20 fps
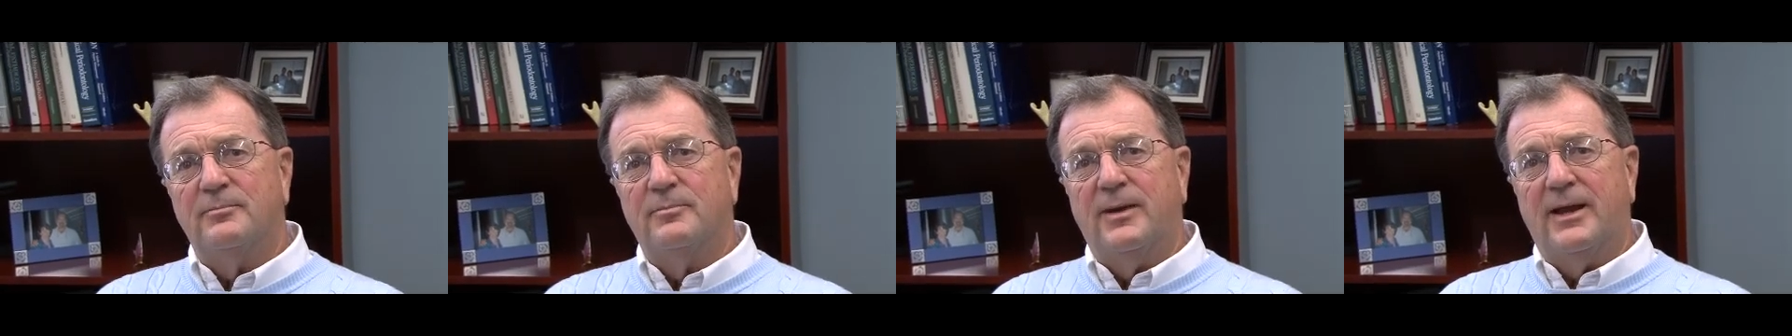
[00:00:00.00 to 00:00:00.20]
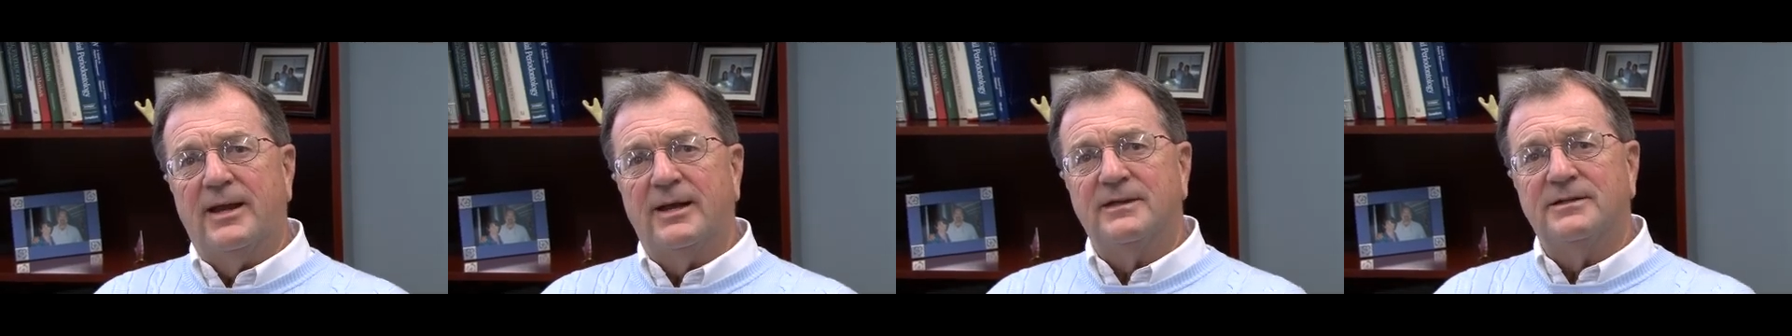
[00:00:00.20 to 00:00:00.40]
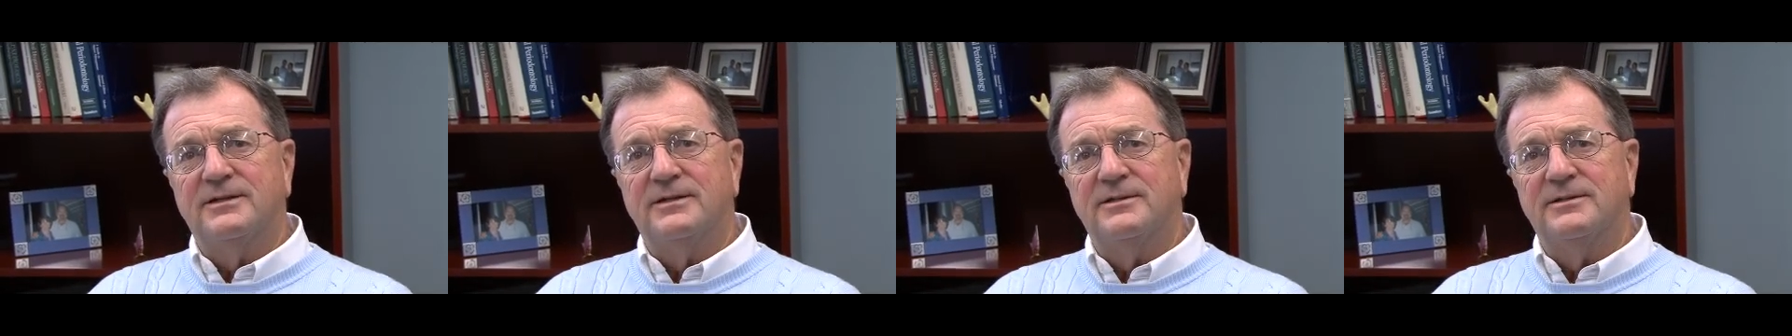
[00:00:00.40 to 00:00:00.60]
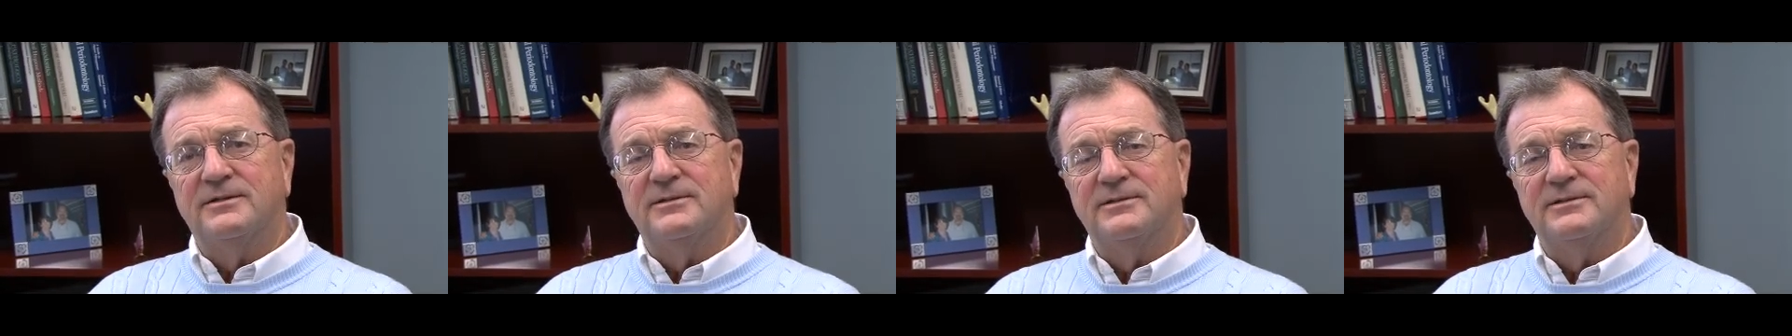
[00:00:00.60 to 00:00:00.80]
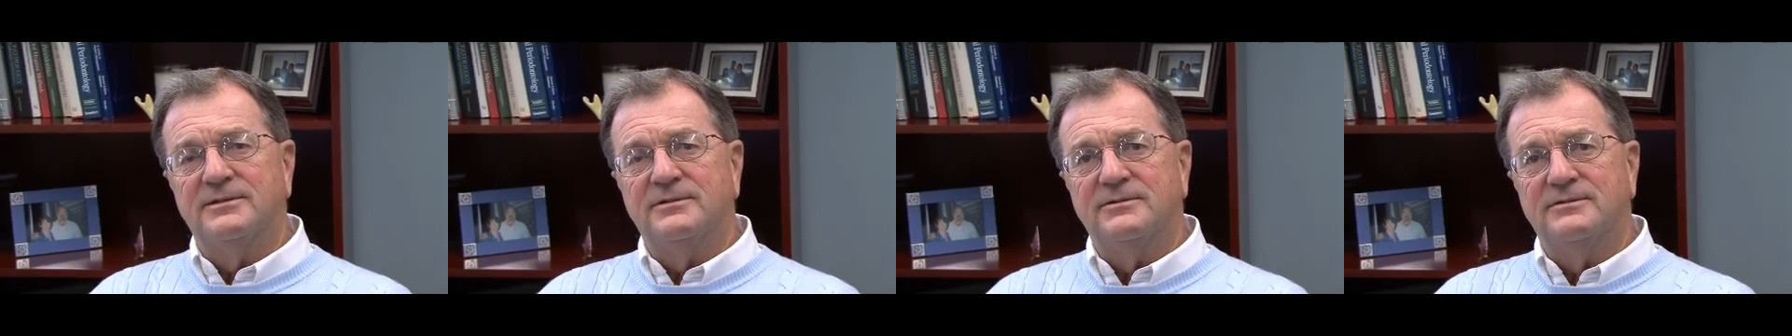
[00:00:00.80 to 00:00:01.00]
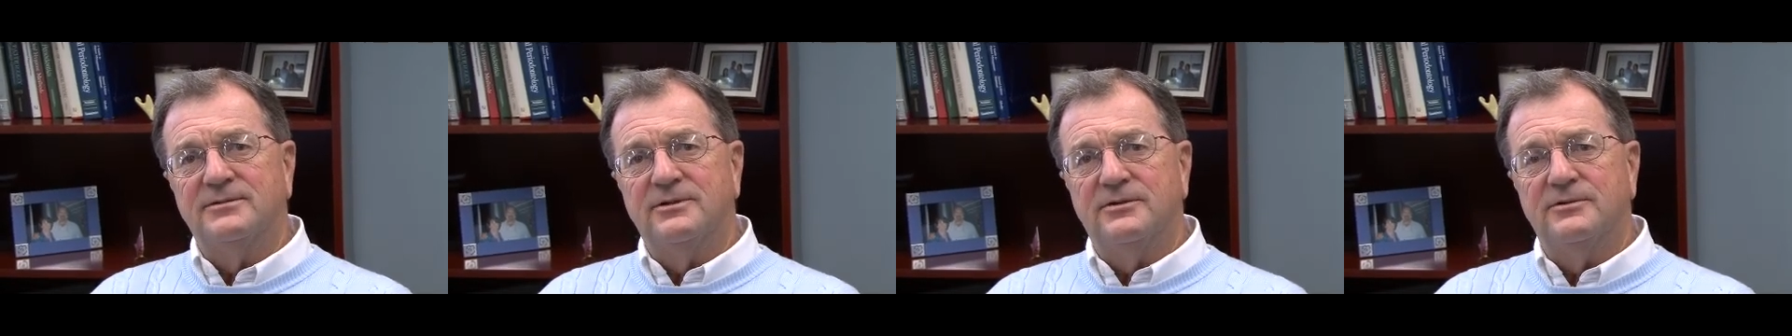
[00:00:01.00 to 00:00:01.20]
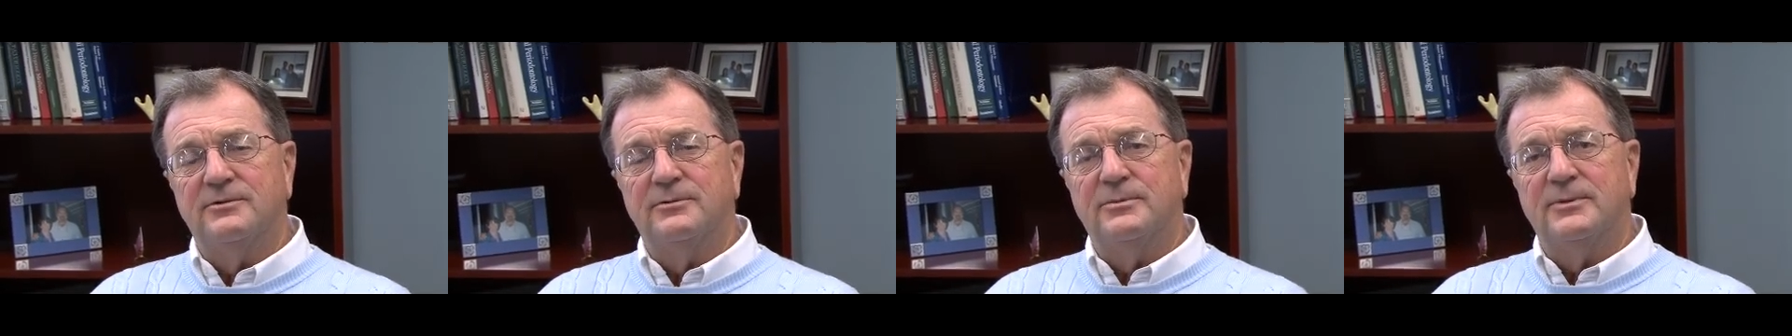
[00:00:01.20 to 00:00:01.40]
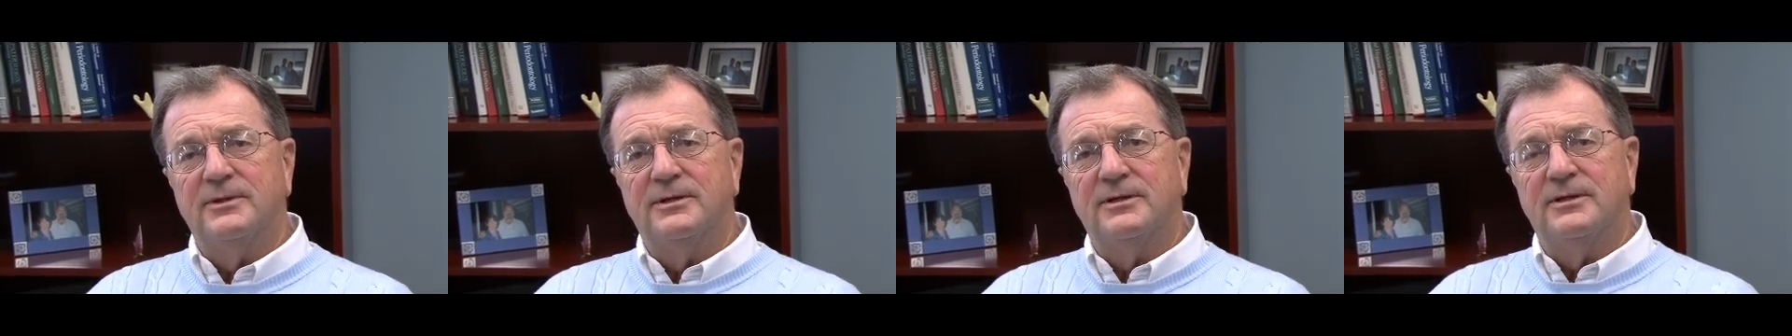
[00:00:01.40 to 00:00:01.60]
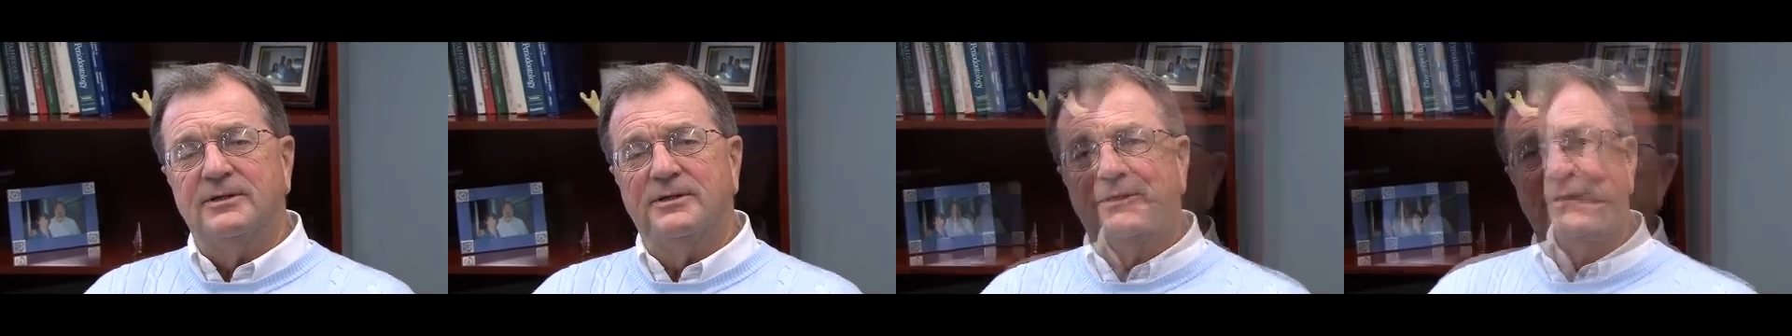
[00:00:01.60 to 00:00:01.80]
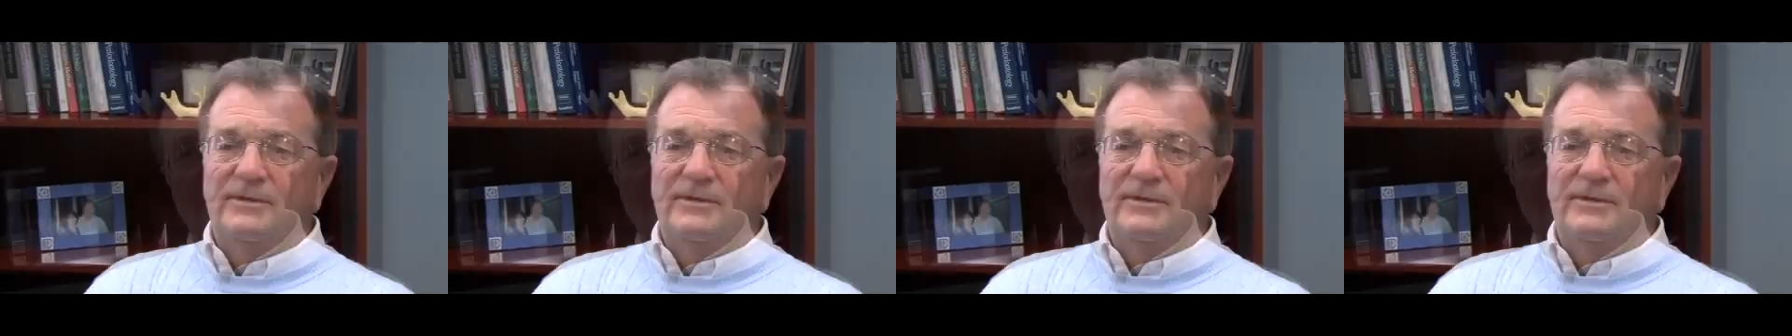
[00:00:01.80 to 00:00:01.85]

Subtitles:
back to the rear.